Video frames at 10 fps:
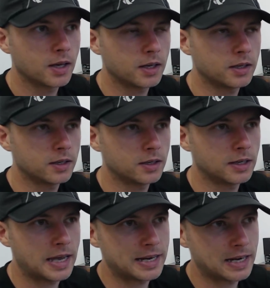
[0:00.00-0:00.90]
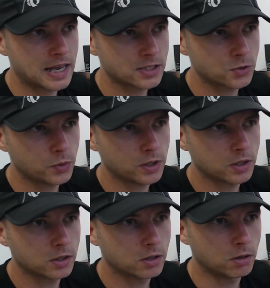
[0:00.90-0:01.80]
And last
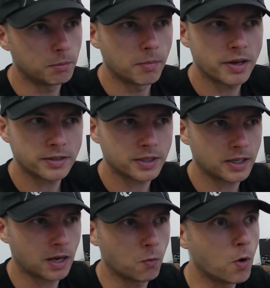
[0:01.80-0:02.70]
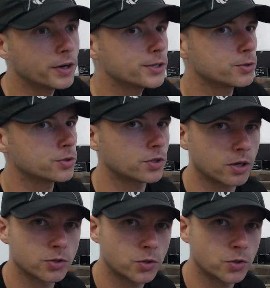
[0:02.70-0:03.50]
week on Monday, I wanted to start